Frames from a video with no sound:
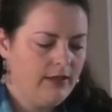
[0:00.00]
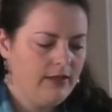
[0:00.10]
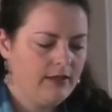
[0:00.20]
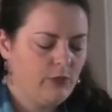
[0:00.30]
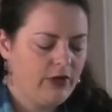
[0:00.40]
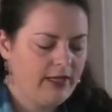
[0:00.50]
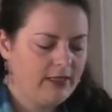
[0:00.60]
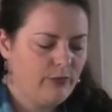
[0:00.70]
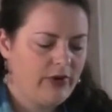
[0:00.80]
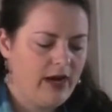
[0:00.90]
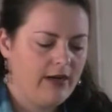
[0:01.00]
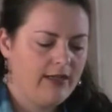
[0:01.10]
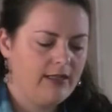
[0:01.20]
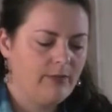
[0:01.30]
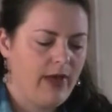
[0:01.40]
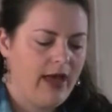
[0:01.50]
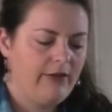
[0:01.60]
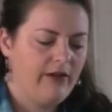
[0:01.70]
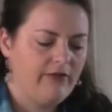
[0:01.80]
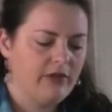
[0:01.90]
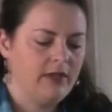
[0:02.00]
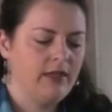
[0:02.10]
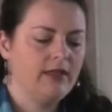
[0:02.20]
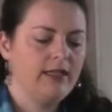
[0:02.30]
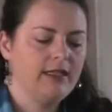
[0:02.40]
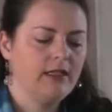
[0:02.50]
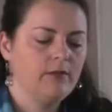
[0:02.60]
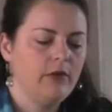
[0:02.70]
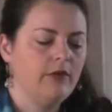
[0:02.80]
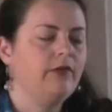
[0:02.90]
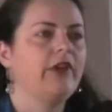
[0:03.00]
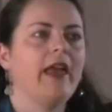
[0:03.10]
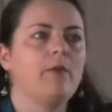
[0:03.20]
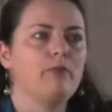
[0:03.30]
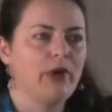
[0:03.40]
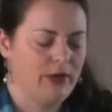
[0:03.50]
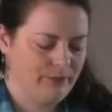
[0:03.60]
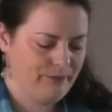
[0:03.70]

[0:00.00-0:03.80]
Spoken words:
This morning's prayer is by Reverend Lisa Bovey Kemper.